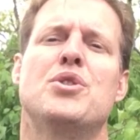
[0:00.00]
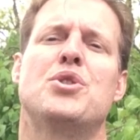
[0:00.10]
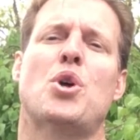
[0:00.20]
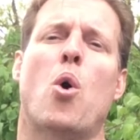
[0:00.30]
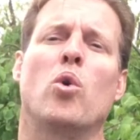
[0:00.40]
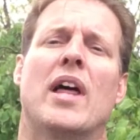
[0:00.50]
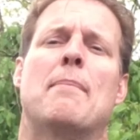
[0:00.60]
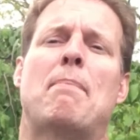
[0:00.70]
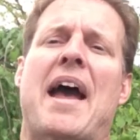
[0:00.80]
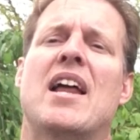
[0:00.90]
Don't
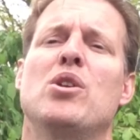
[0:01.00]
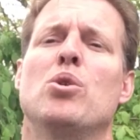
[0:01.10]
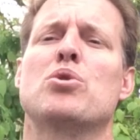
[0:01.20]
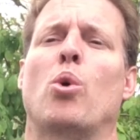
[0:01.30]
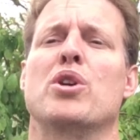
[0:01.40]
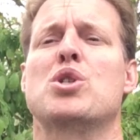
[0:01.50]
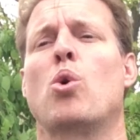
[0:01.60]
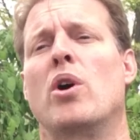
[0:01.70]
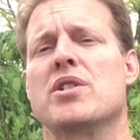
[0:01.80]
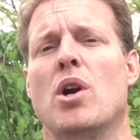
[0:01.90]
let bad news or
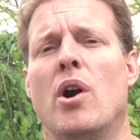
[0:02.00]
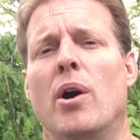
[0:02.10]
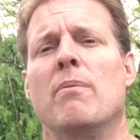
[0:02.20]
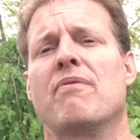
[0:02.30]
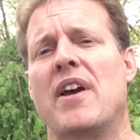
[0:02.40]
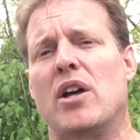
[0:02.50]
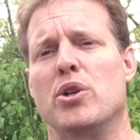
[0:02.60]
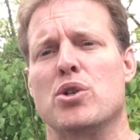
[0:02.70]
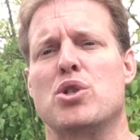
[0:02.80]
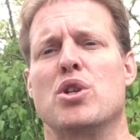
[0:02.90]
short-term
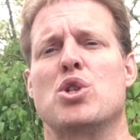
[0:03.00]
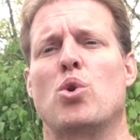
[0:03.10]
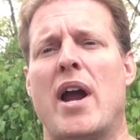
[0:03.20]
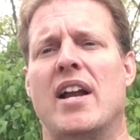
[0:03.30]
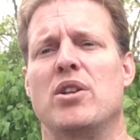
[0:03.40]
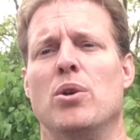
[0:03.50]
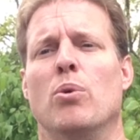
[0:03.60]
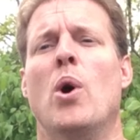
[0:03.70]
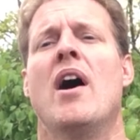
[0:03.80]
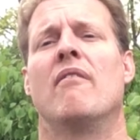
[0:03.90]
failures distract you
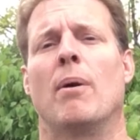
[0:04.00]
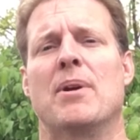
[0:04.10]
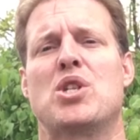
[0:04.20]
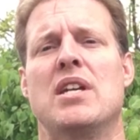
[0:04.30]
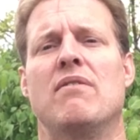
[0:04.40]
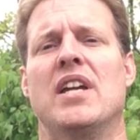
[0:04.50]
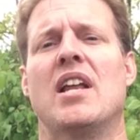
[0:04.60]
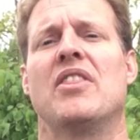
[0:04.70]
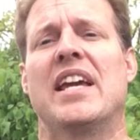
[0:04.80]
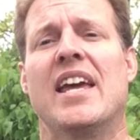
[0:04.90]
from achieving
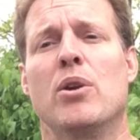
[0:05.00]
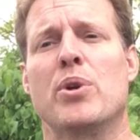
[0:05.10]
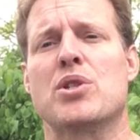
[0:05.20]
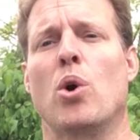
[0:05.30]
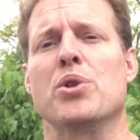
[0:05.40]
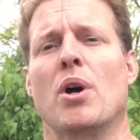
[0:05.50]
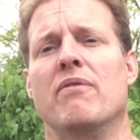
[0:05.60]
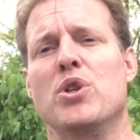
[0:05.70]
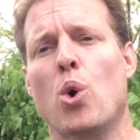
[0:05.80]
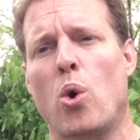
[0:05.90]
the end results of
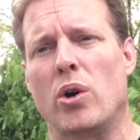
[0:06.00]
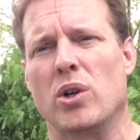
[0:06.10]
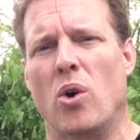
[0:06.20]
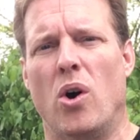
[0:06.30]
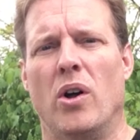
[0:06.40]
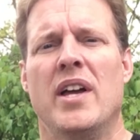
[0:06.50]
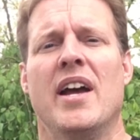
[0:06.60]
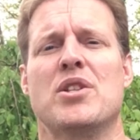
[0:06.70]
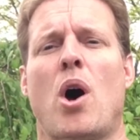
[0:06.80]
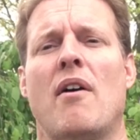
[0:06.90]
your goal.
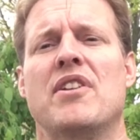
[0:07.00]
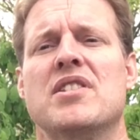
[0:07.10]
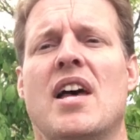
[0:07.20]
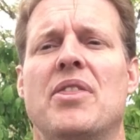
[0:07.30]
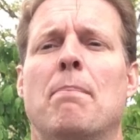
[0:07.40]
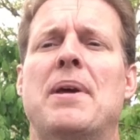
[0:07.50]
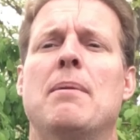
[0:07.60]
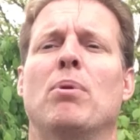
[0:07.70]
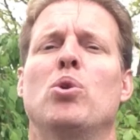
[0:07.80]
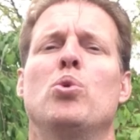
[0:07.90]
It's often said the
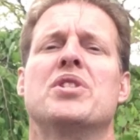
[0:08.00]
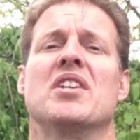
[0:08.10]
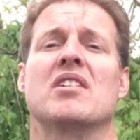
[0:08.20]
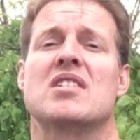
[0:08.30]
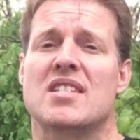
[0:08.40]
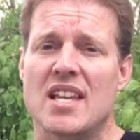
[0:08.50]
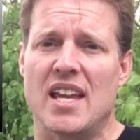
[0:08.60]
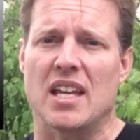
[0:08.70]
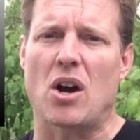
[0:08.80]
people who succeed